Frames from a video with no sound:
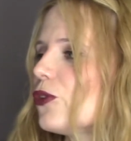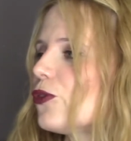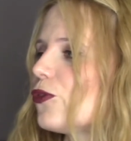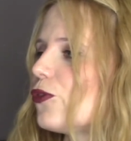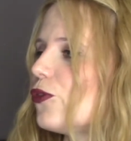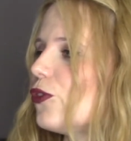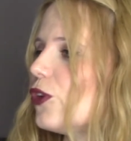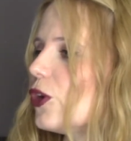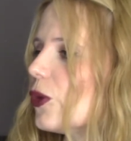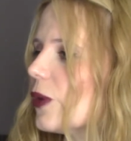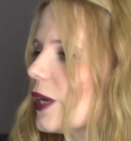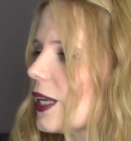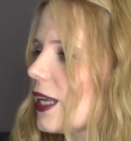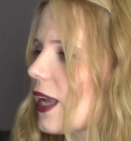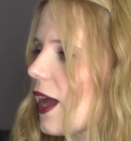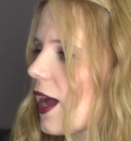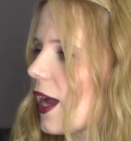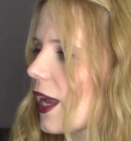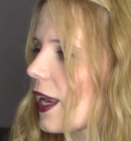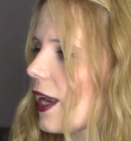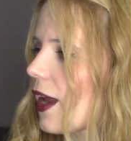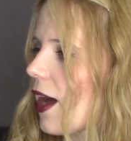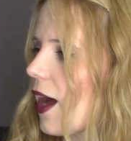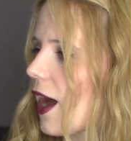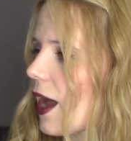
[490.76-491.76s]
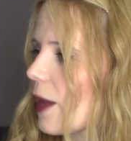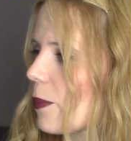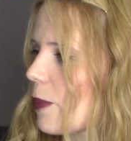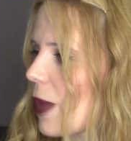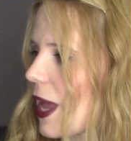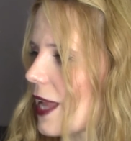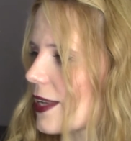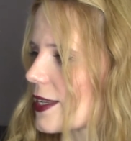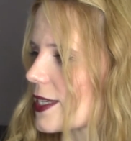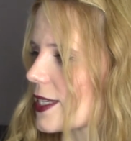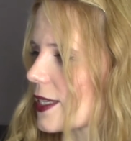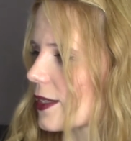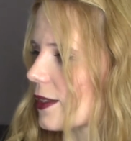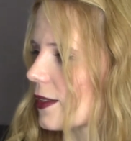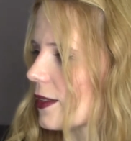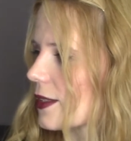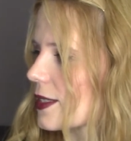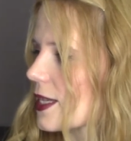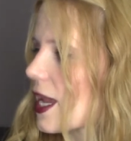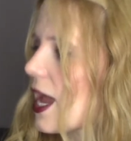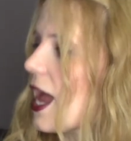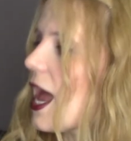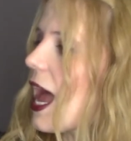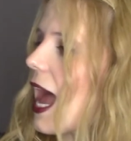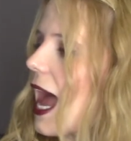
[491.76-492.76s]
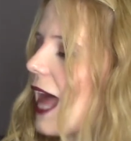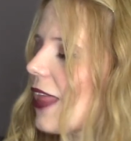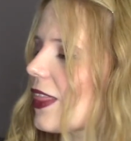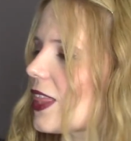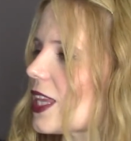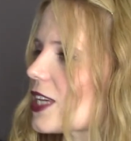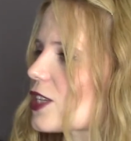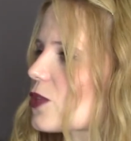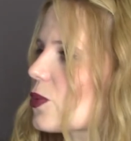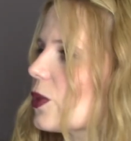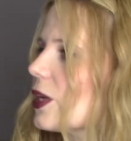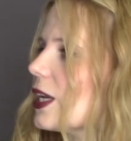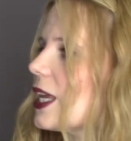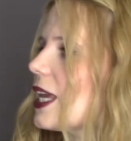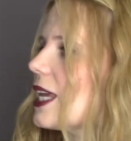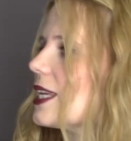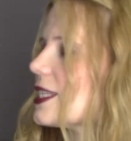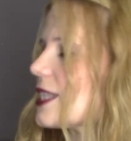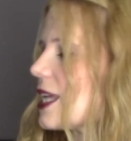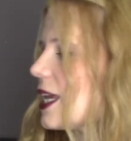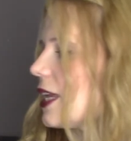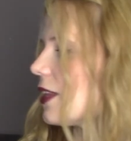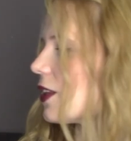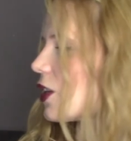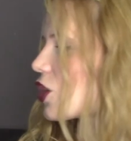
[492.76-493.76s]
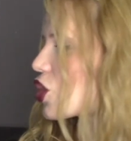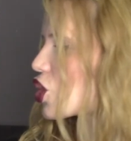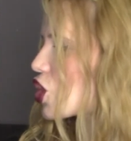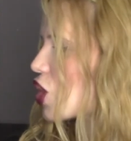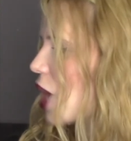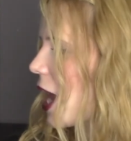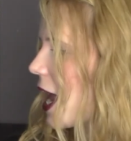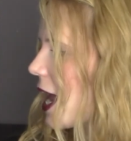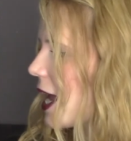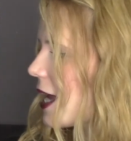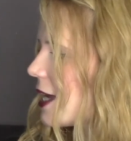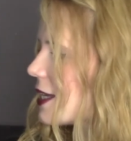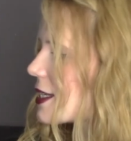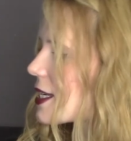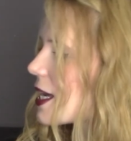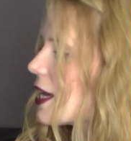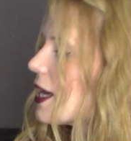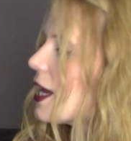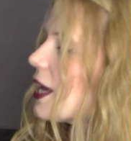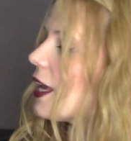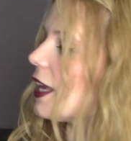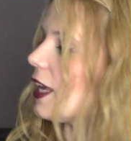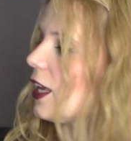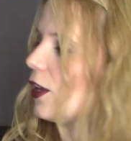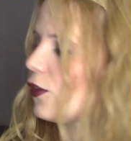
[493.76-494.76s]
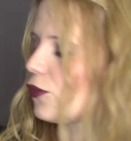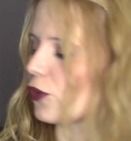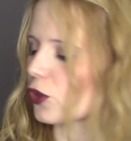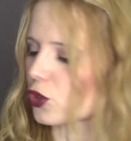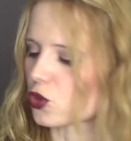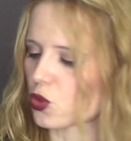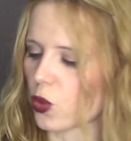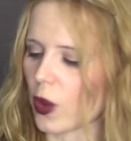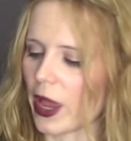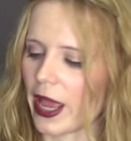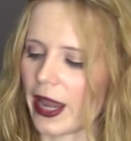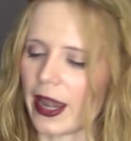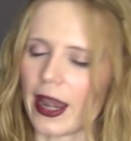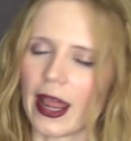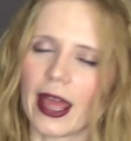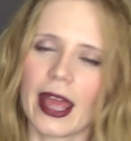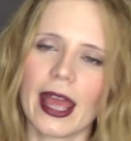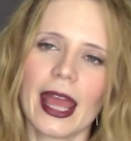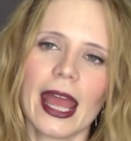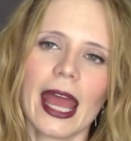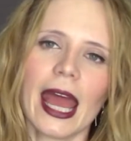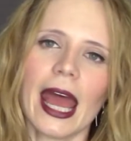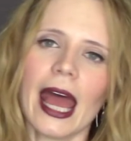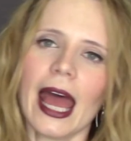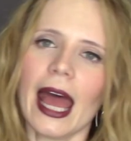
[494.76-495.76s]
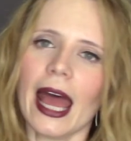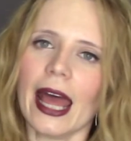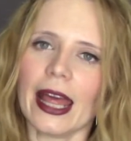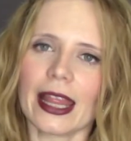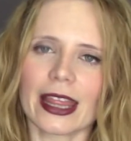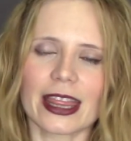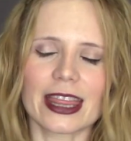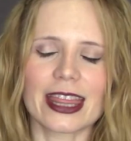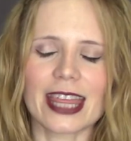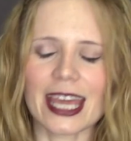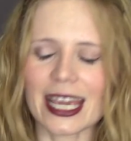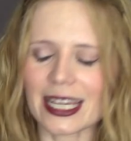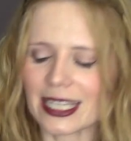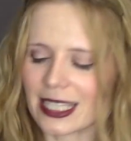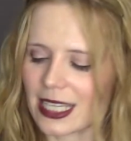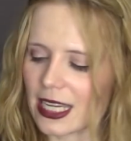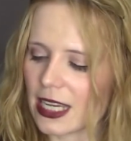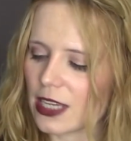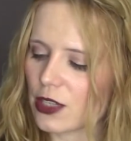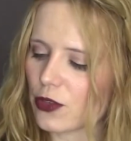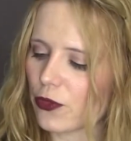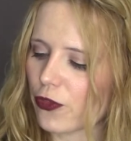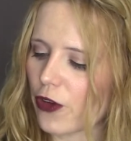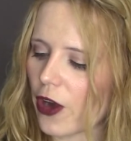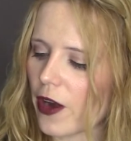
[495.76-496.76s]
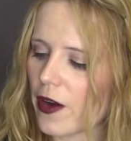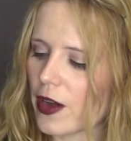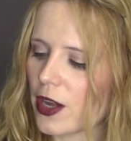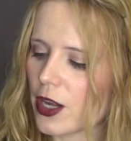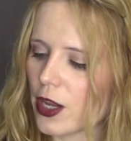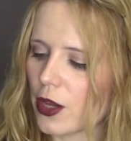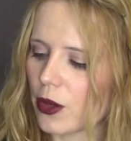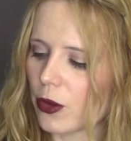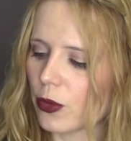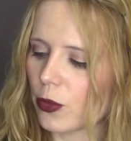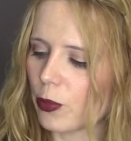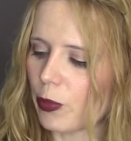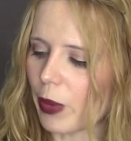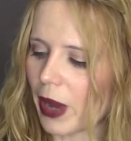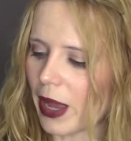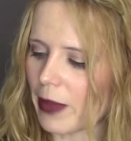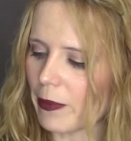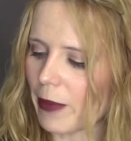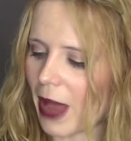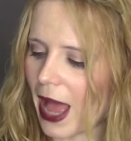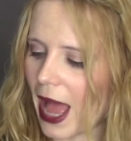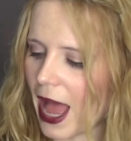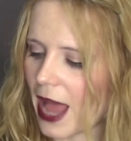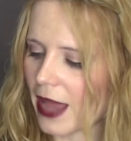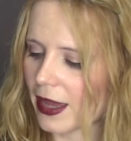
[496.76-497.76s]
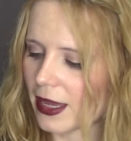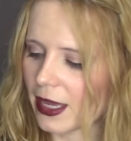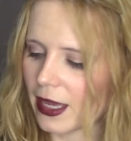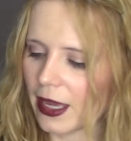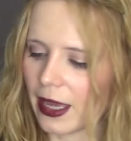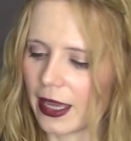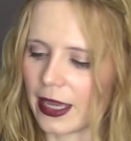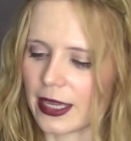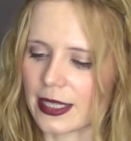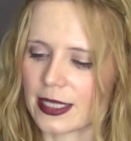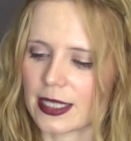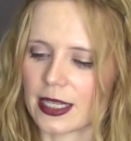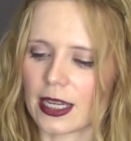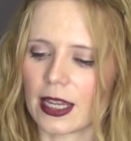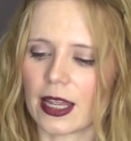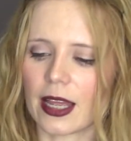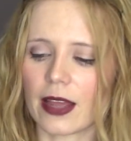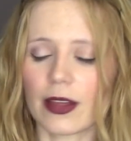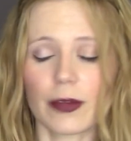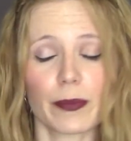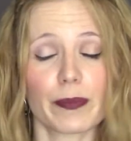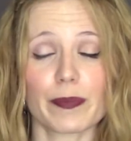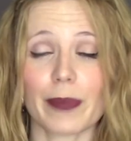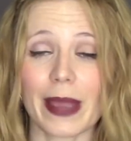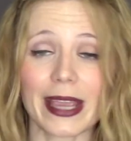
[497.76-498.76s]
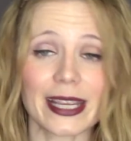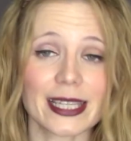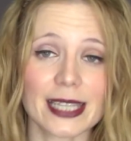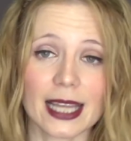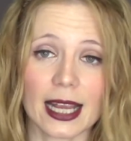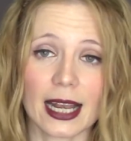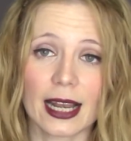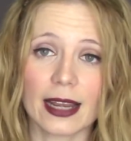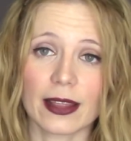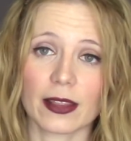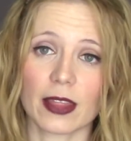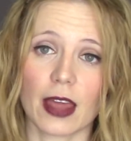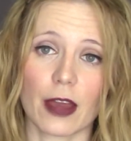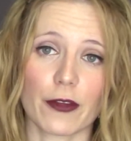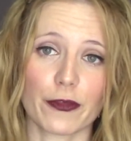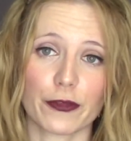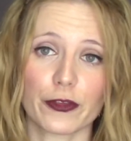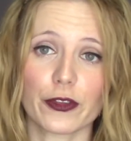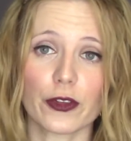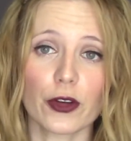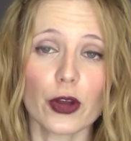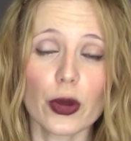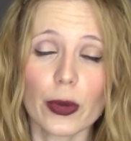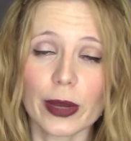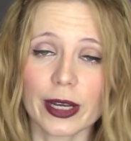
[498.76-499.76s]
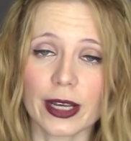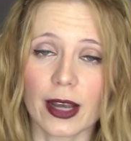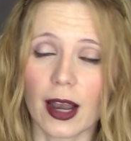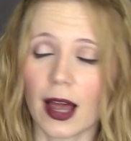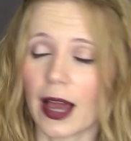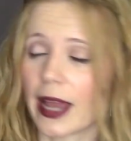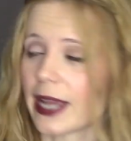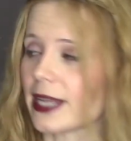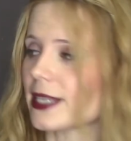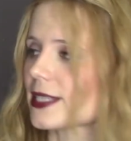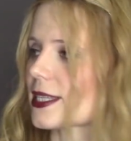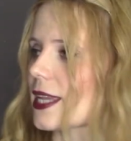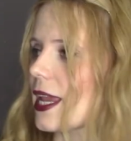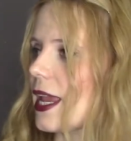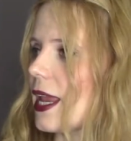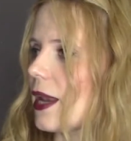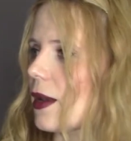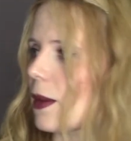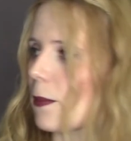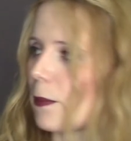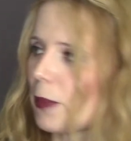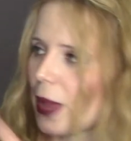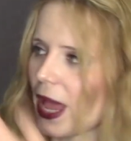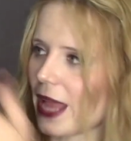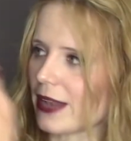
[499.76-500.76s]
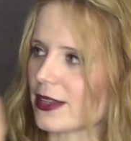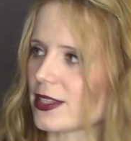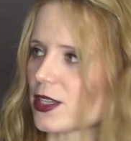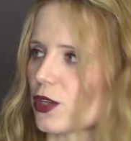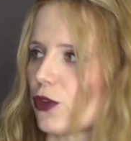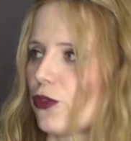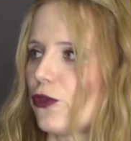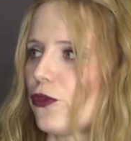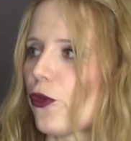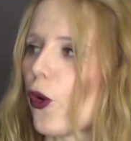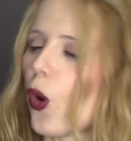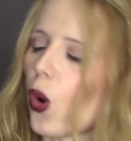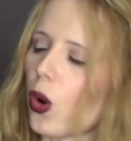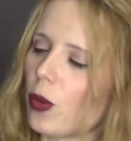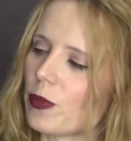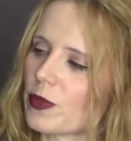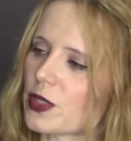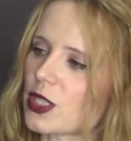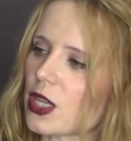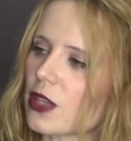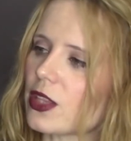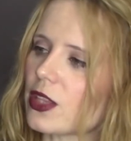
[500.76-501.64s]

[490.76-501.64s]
fluid line eye pencils and this one is in the shade evil twin this is very new by MAC. It's uh, basically their fluid lines in pencil form. So